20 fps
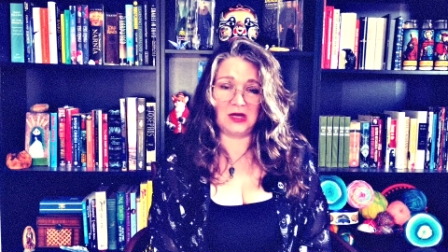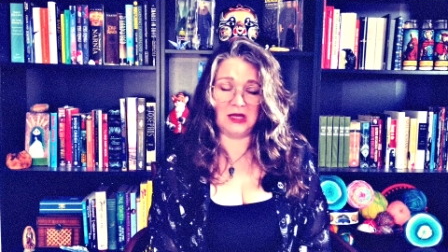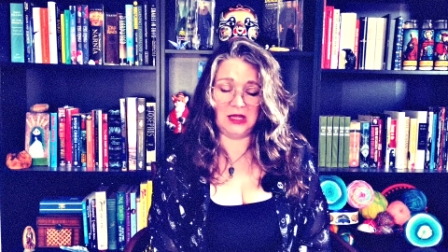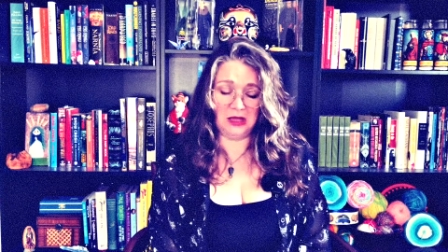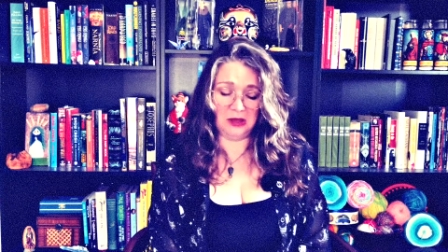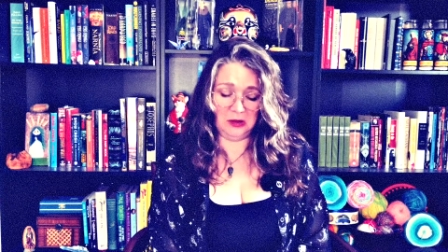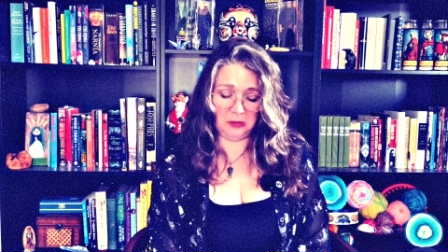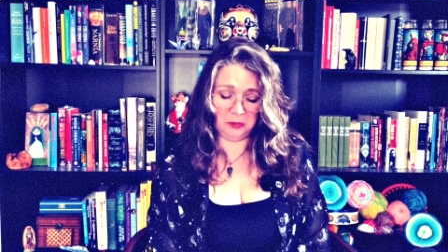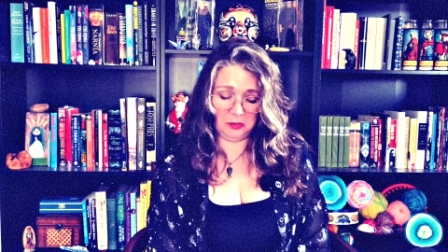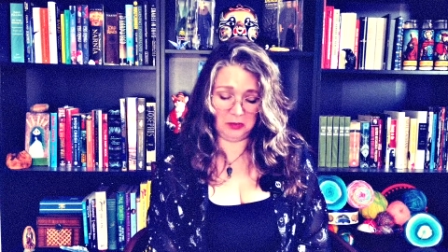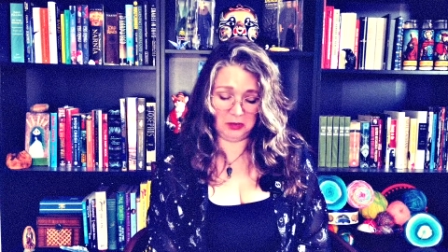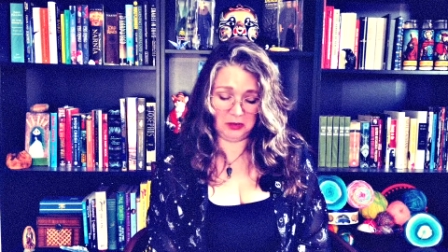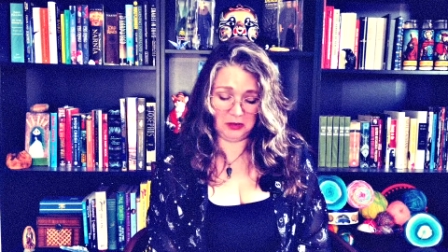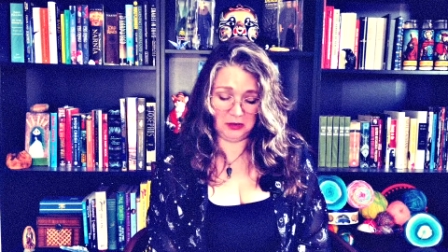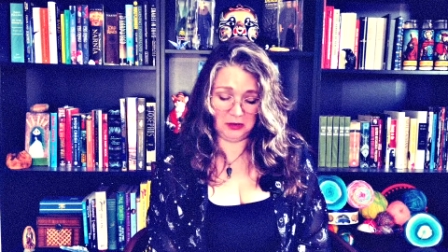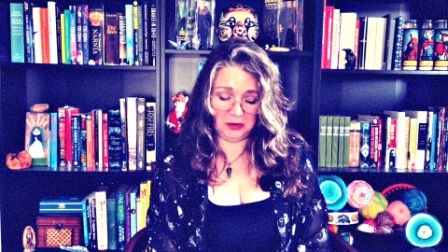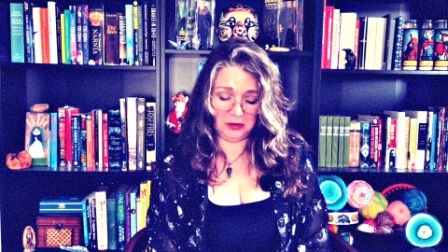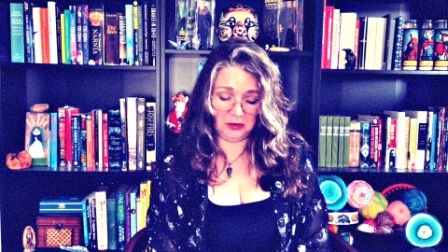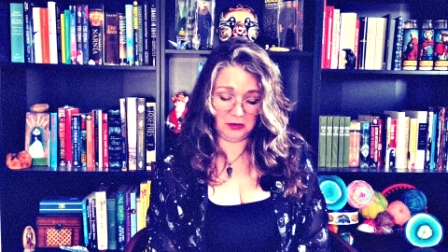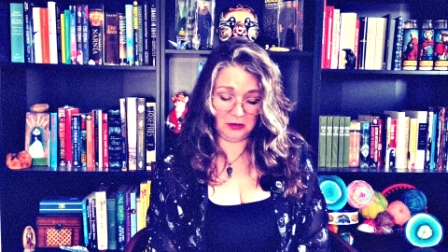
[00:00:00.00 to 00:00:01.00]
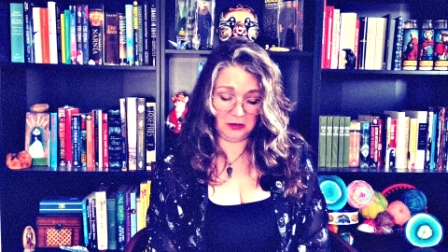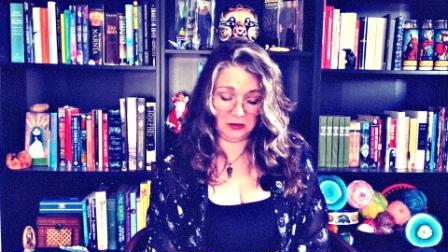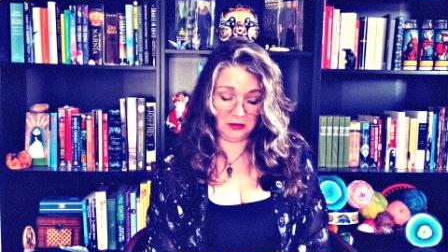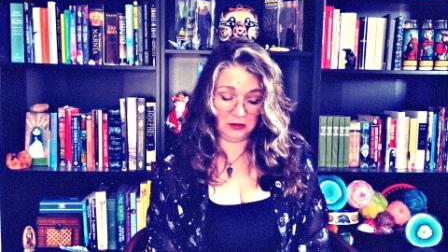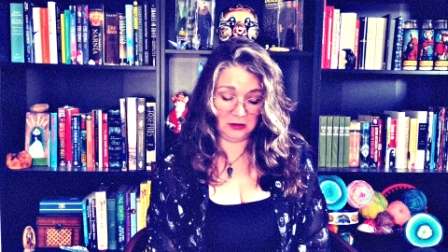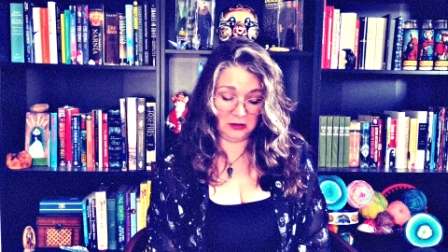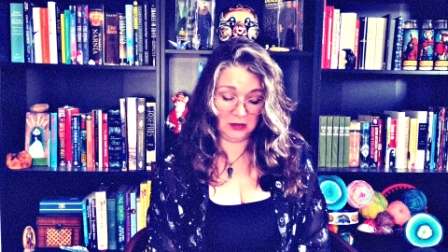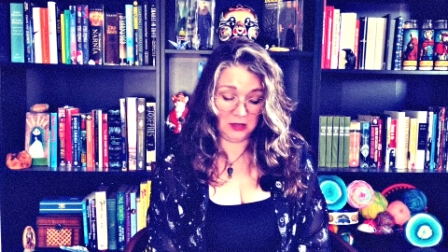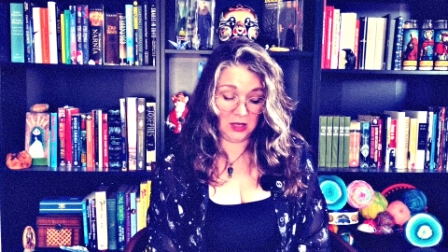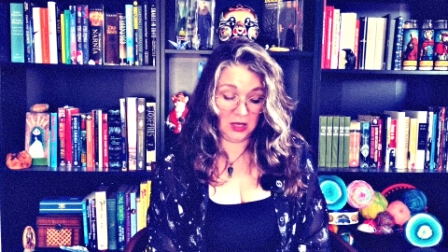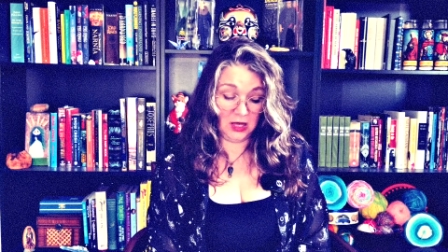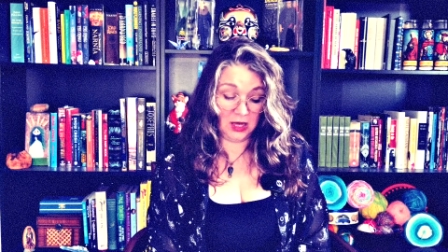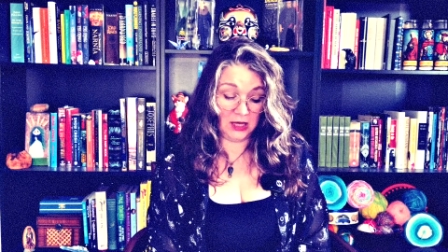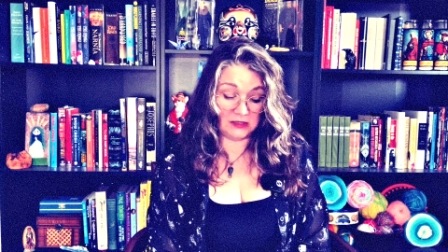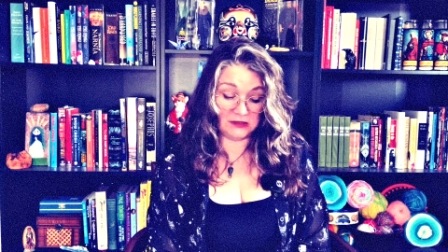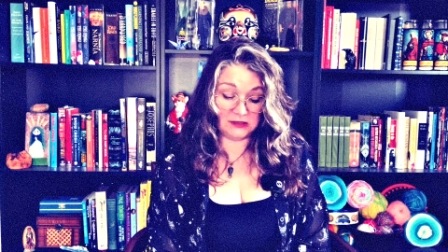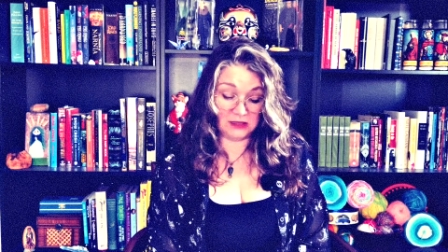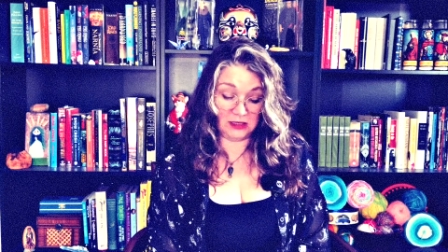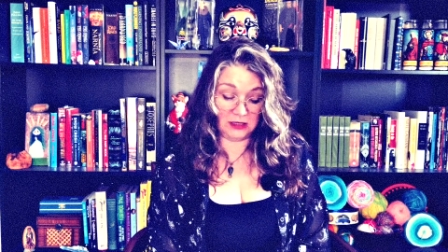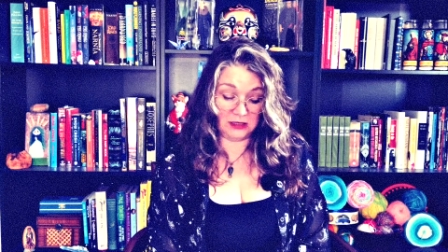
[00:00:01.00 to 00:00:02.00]
him. I
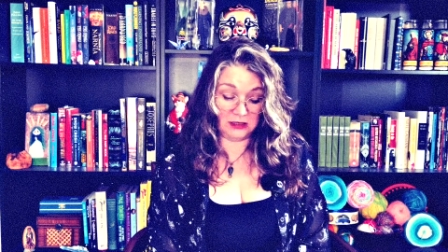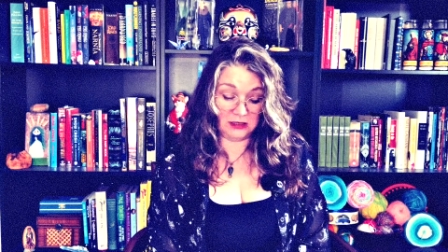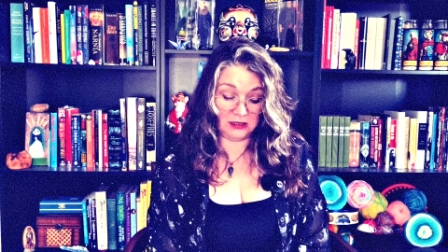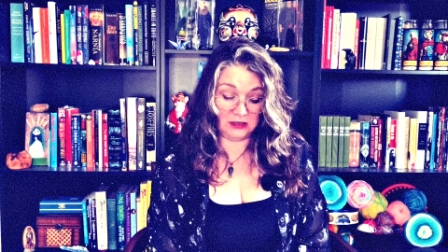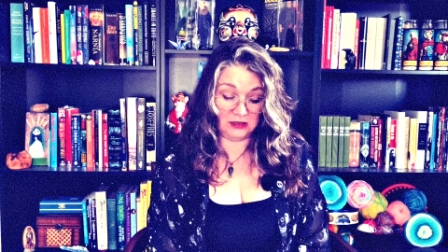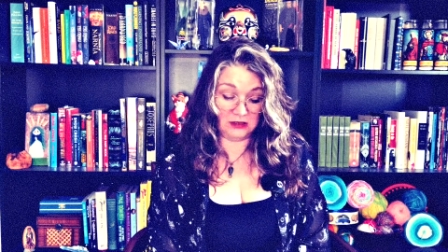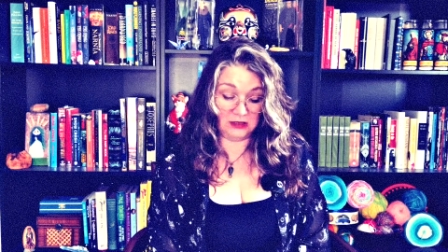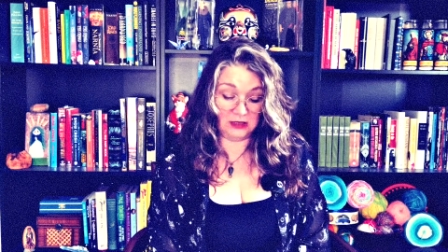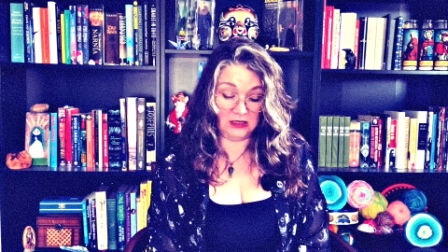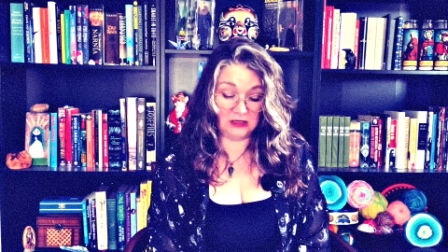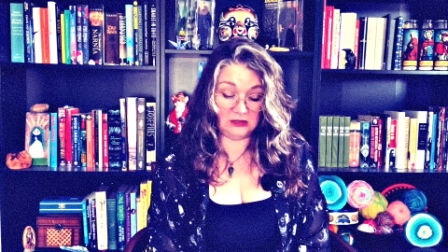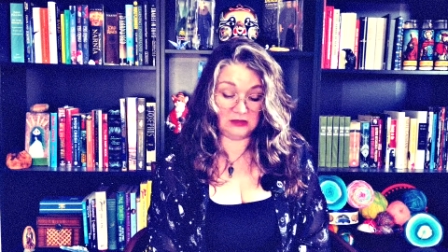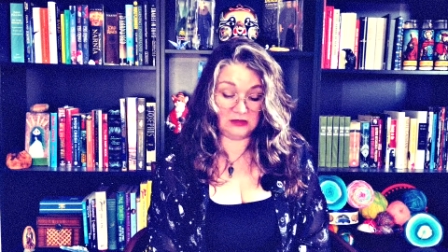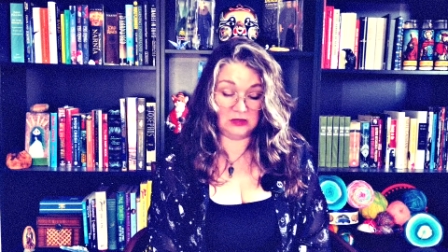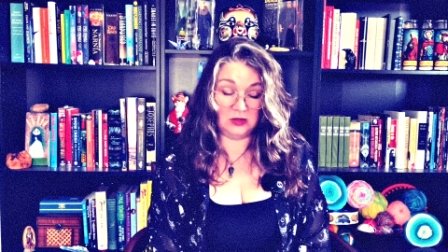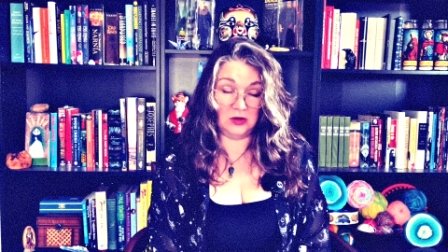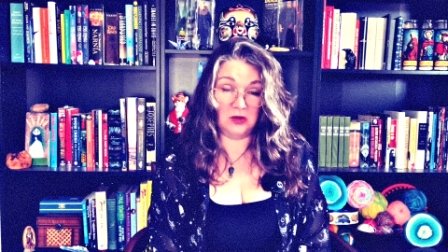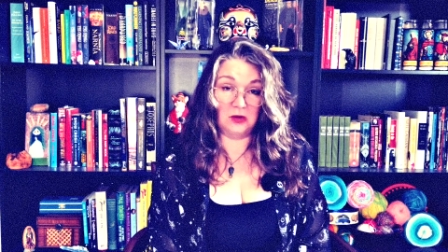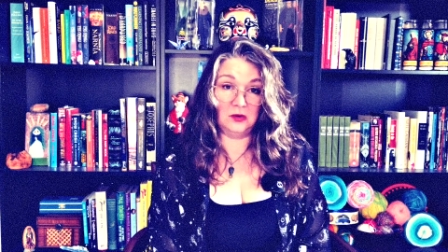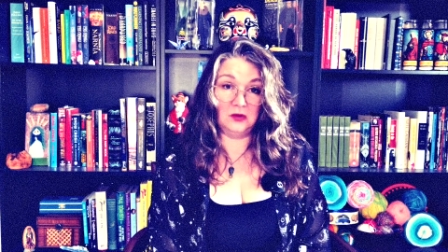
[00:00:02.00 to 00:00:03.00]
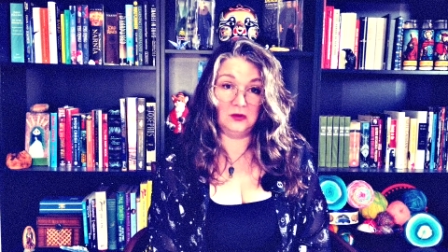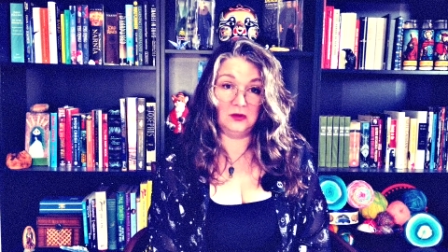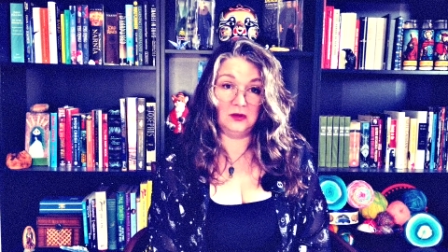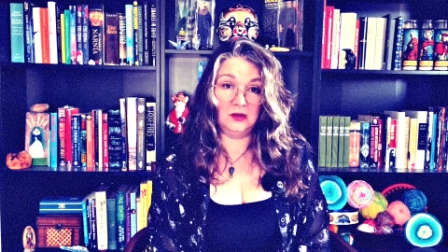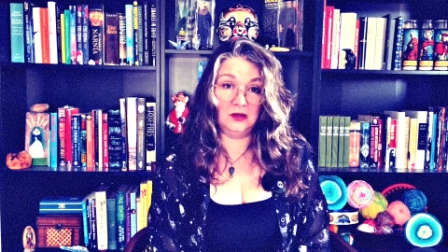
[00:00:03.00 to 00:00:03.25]
said I didn't think so.